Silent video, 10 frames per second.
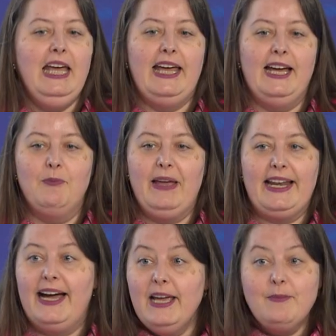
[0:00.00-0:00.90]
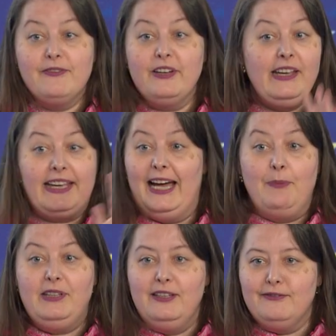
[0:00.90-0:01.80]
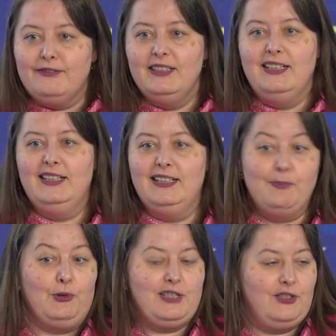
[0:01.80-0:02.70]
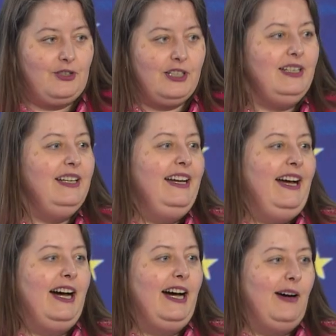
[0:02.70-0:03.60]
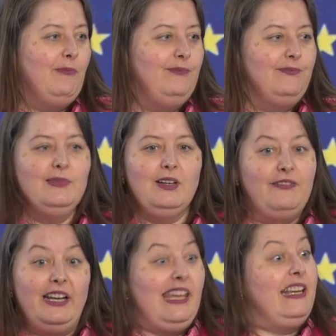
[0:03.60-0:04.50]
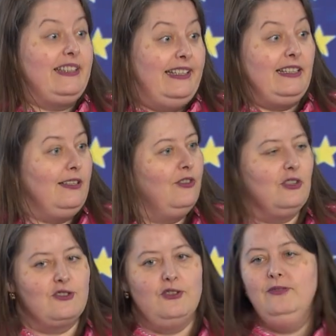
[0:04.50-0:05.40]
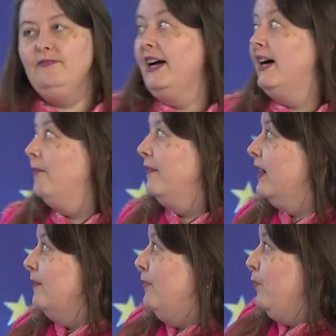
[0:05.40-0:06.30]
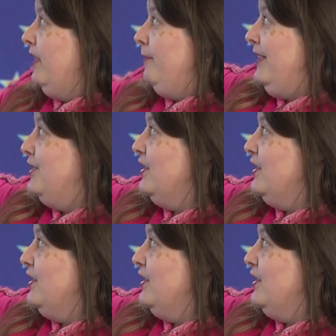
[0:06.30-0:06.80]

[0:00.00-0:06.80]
And I am a very captive depositor, very inattentive also, with a bunch